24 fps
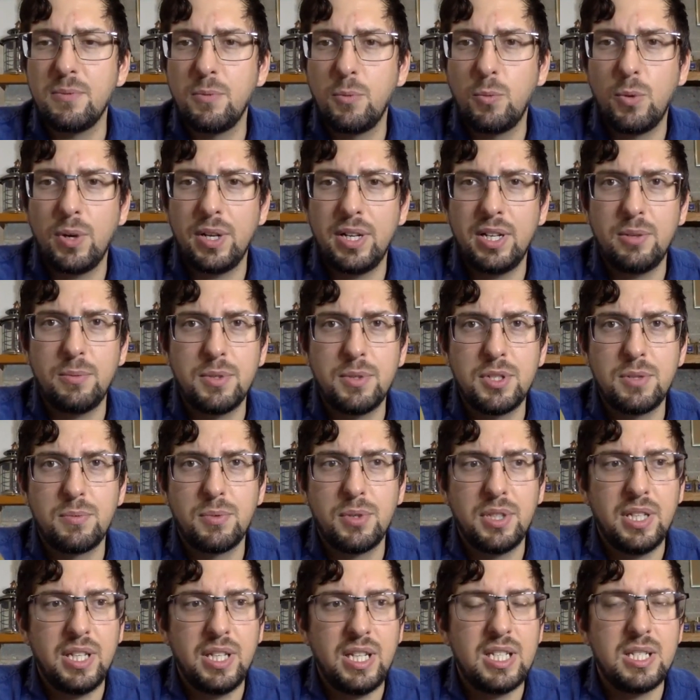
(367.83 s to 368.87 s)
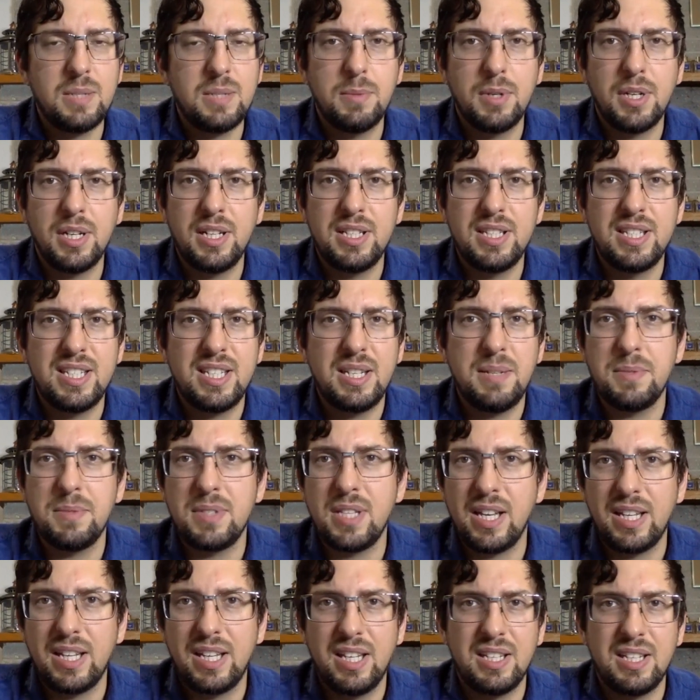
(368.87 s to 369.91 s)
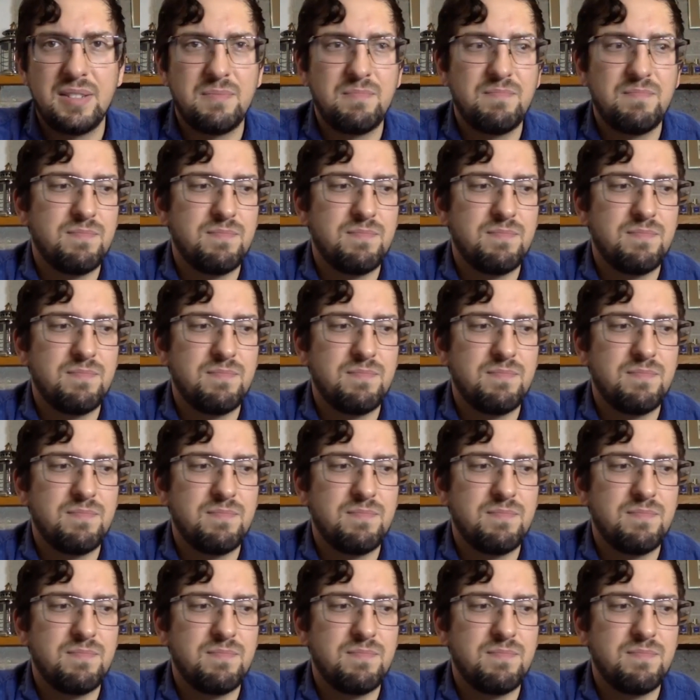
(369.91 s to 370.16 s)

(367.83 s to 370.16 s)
when it was released, but it seems like it